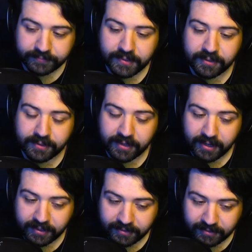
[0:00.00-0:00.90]

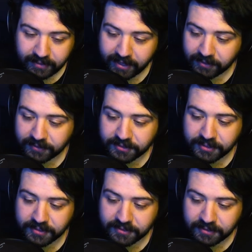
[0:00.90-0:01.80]
Okay, a layer of
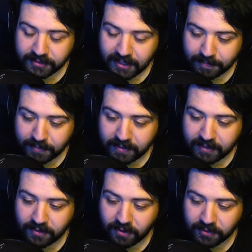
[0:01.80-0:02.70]
cheese on top of
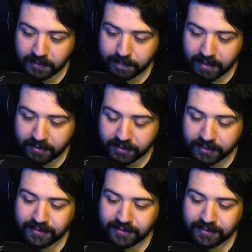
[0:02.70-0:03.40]
that garlic powder.